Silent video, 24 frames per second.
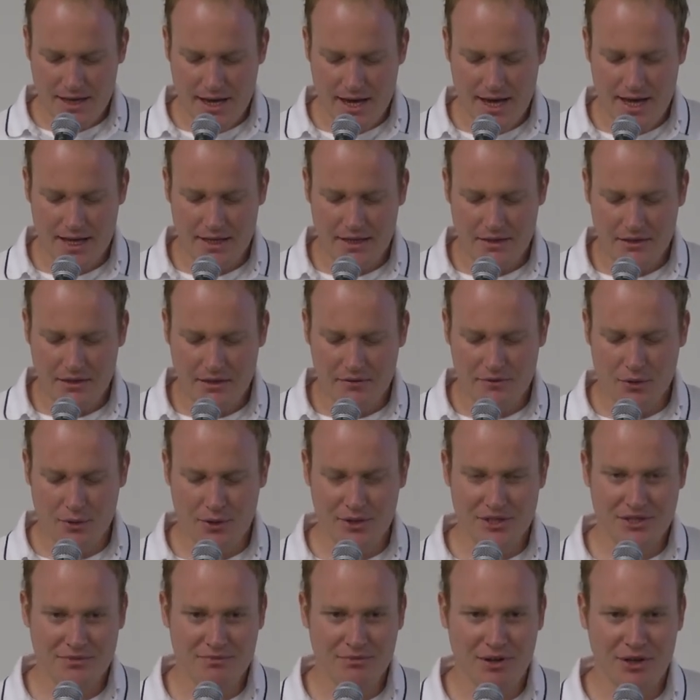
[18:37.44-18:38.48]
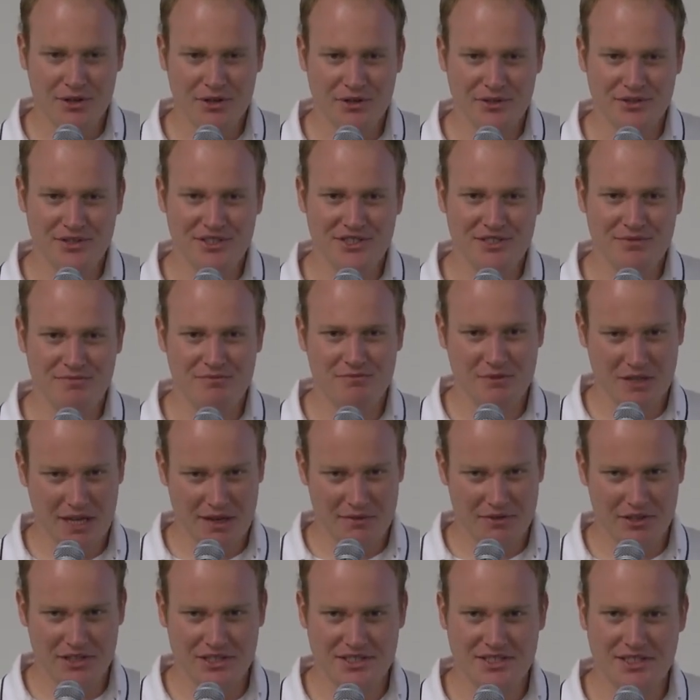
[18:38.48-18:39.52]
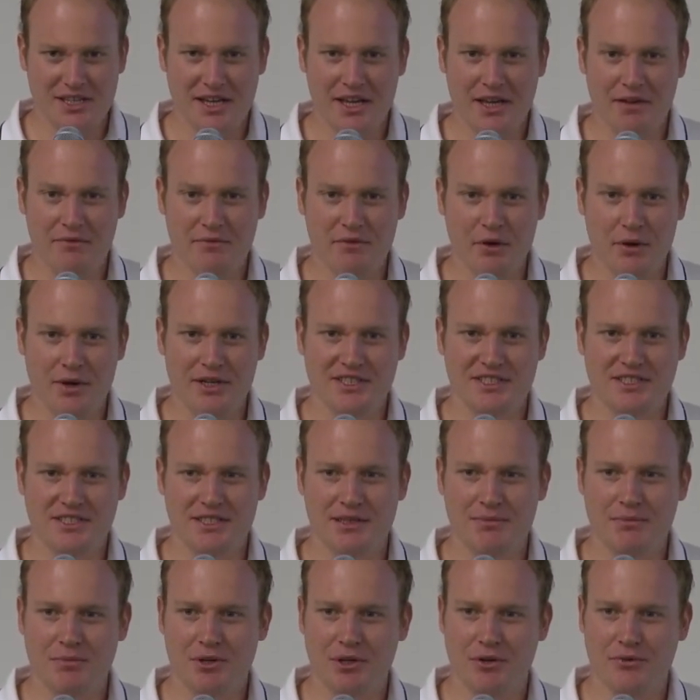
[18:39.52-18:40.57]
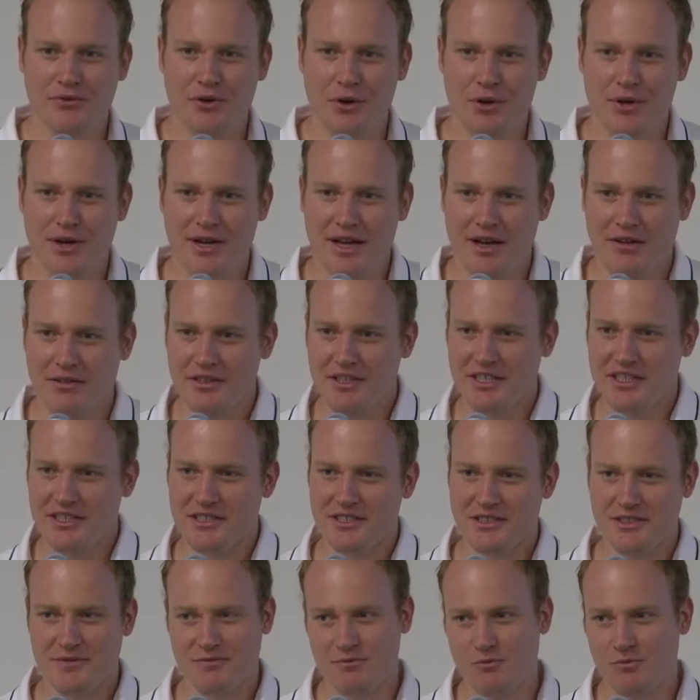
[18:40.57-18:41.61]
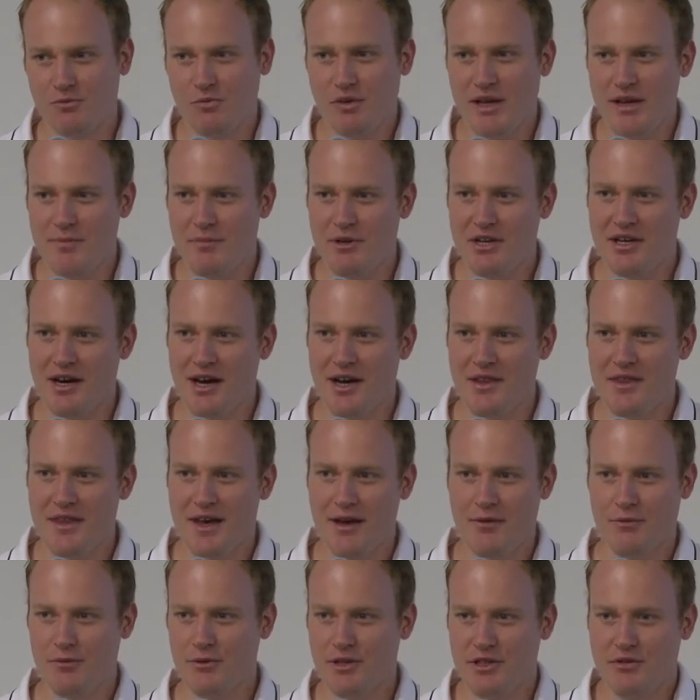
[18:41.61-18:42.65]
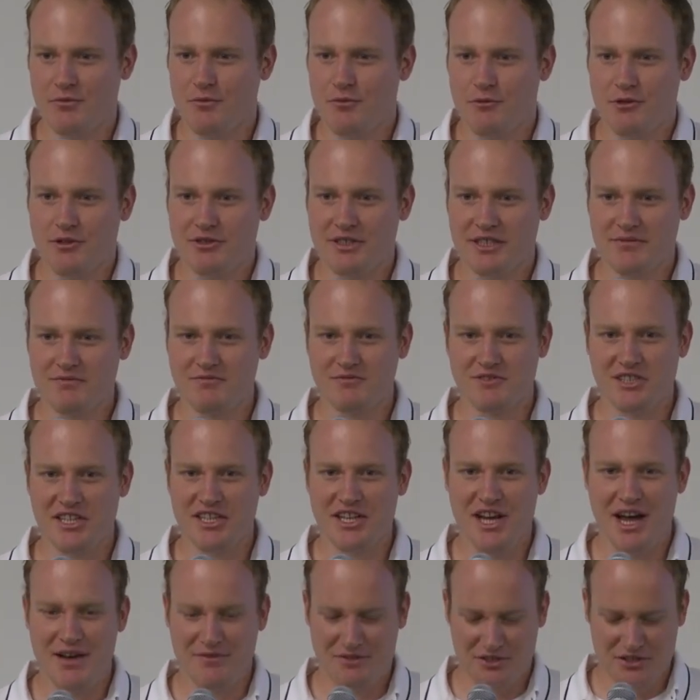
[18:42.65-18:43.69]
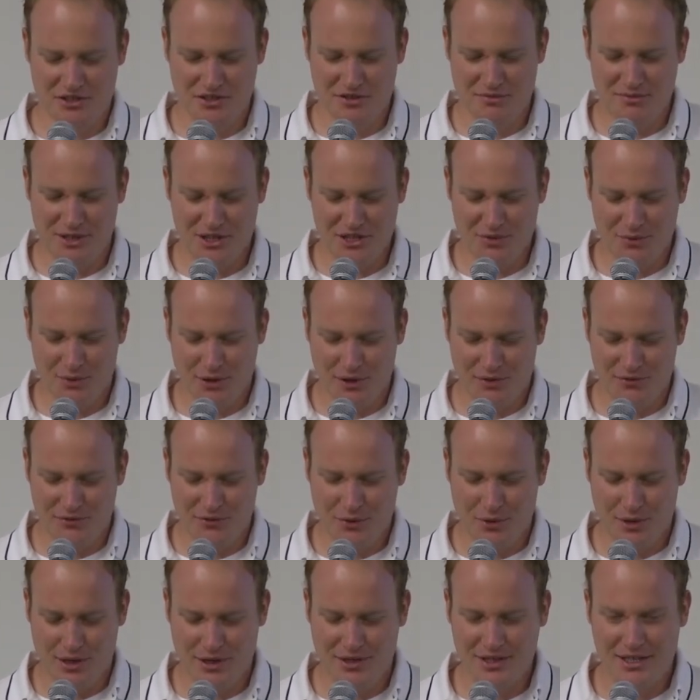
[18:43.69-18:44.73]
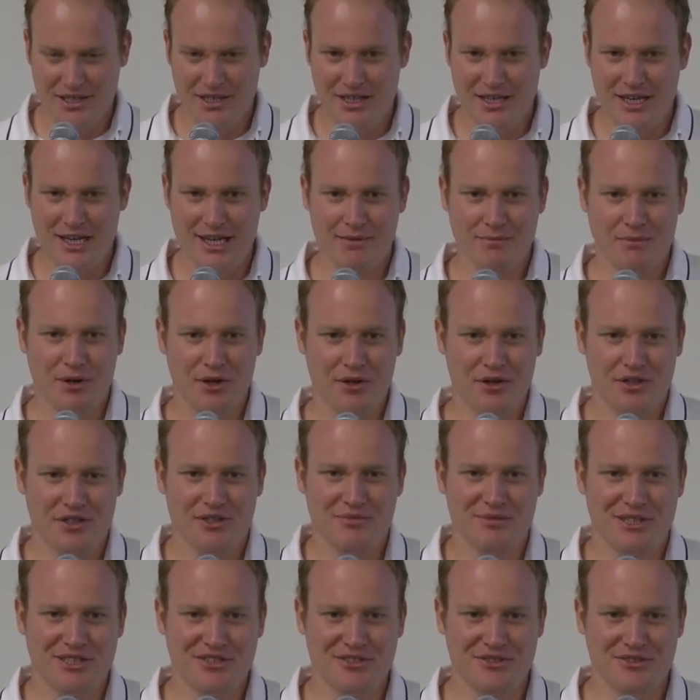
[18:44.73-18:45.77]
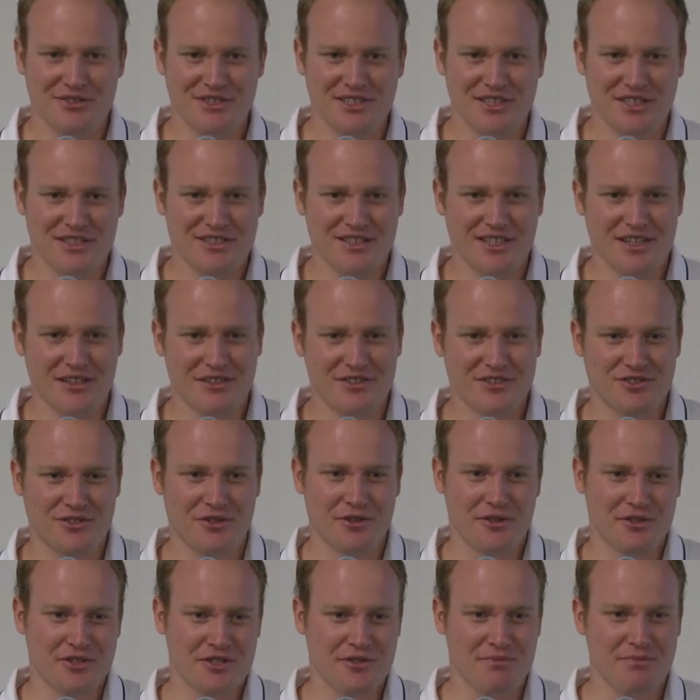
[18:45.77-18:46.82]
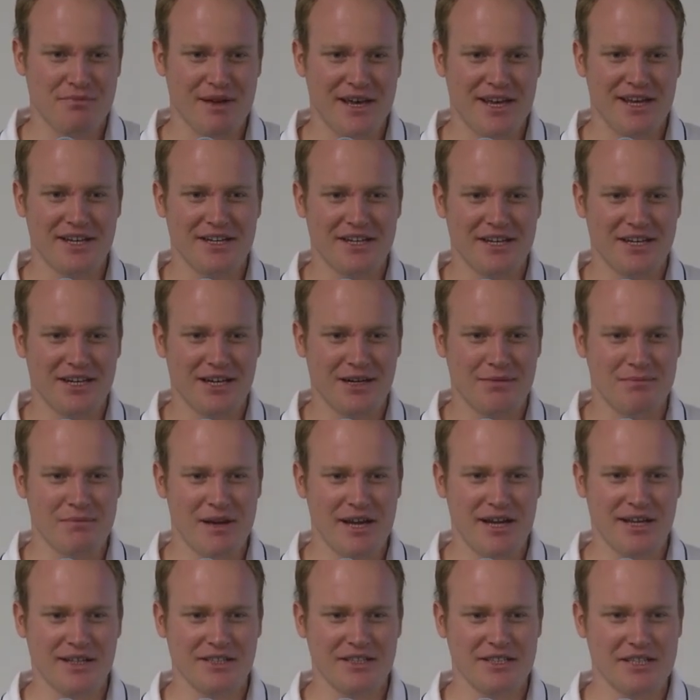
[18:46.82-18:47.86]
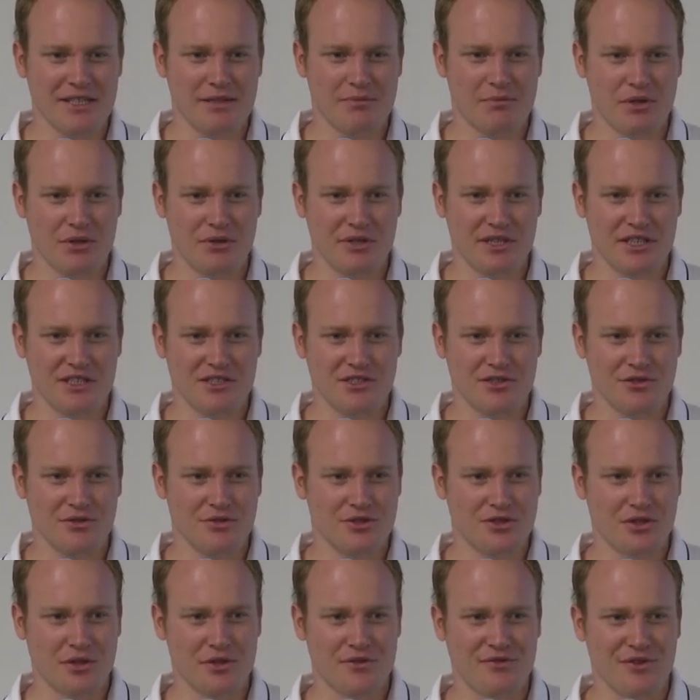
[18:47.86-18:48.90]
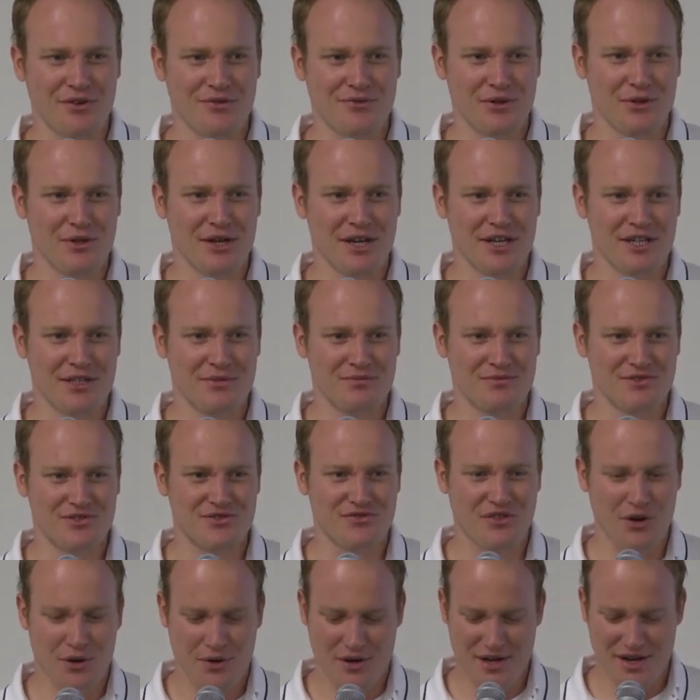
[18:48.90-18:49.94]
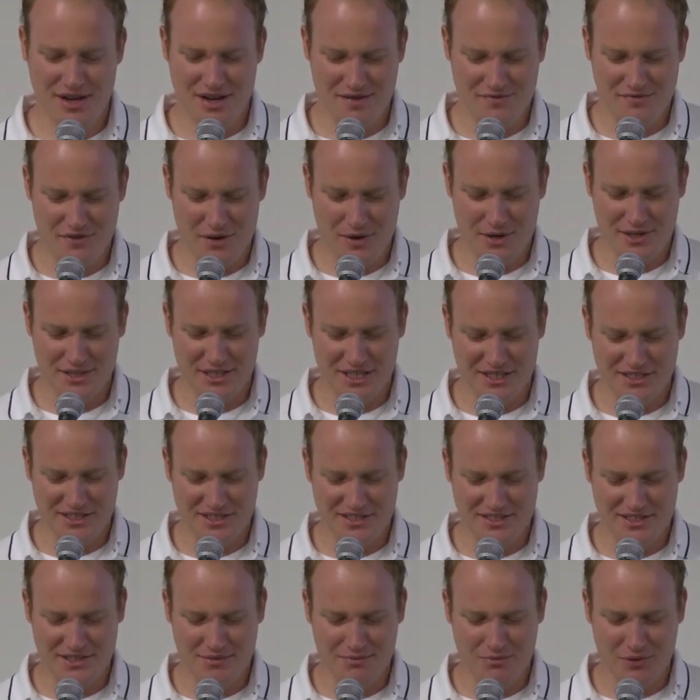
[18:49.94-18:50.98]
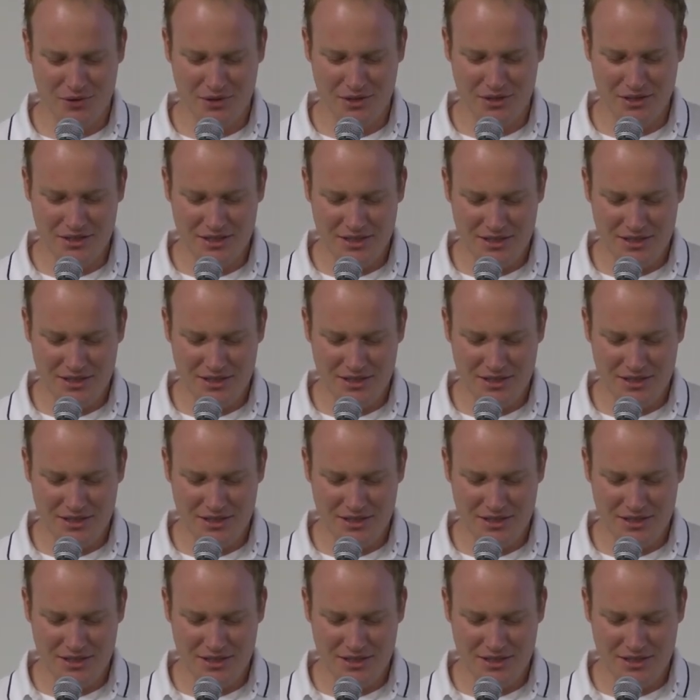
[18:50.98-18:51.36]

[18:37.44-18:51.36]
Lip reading: And of course, Mongoose gave us a very simple, very elegant API that we really didn't have to do much work for, and MongoDB 2.6 text search made the ability to search for food items very nice and simple.